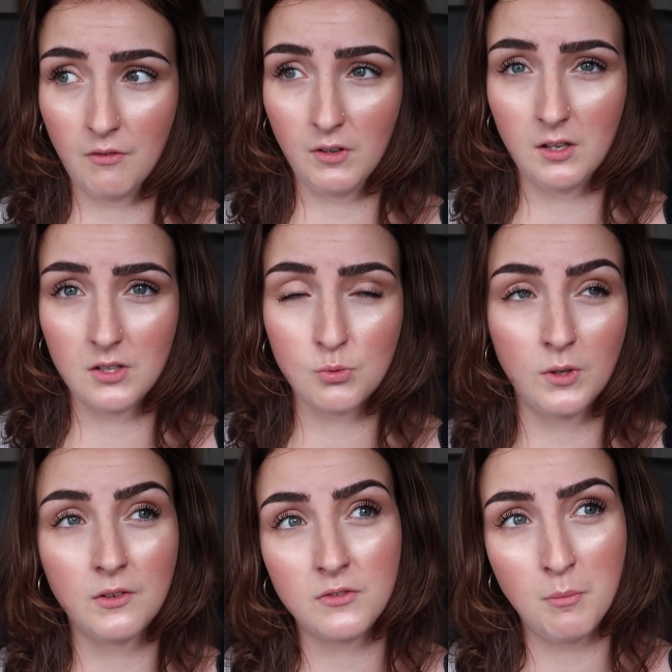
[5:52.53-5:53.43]
I think it's
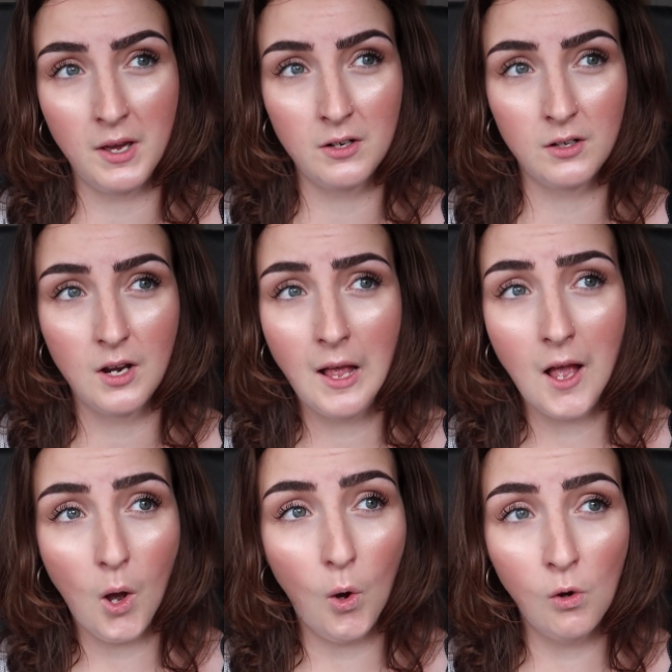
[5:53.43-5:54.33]
one of the better
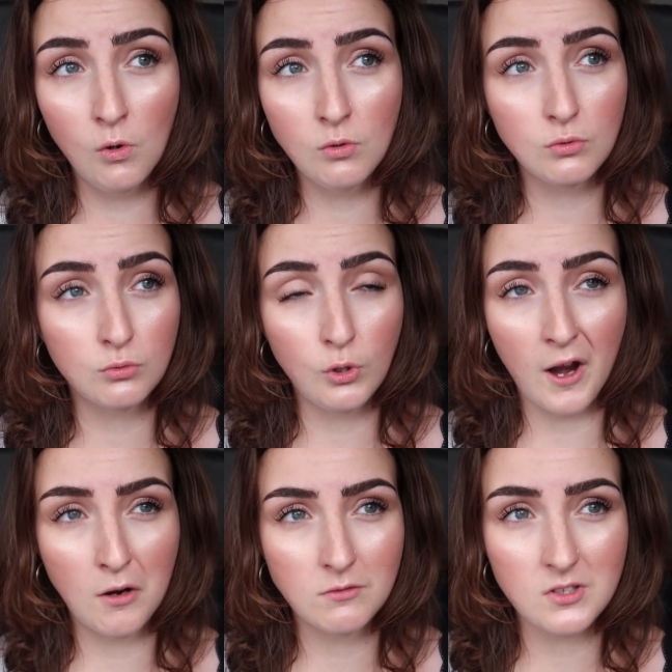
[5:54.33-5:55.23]

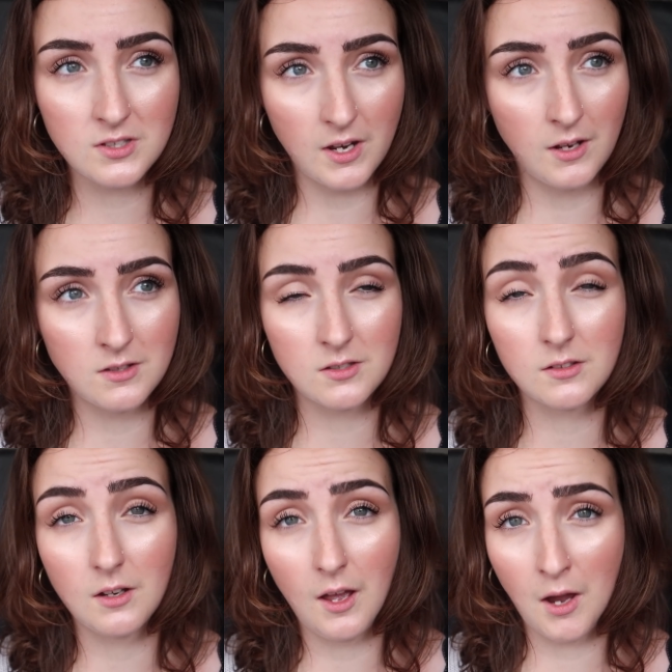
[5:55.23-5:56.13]
all-round scents
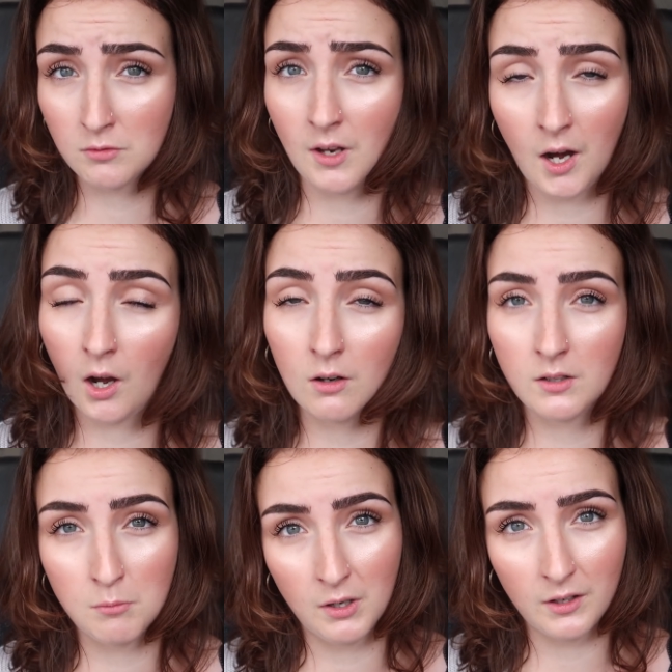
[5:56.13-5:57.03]
out there on
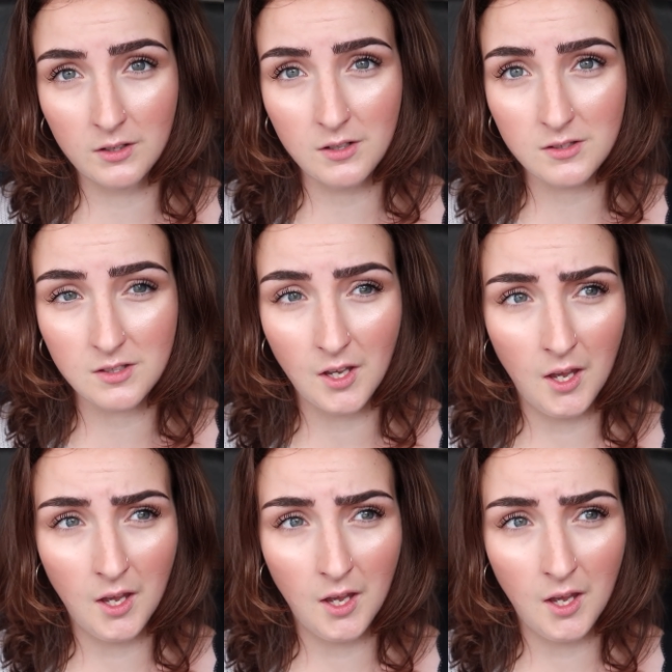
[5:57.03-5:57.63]
the market.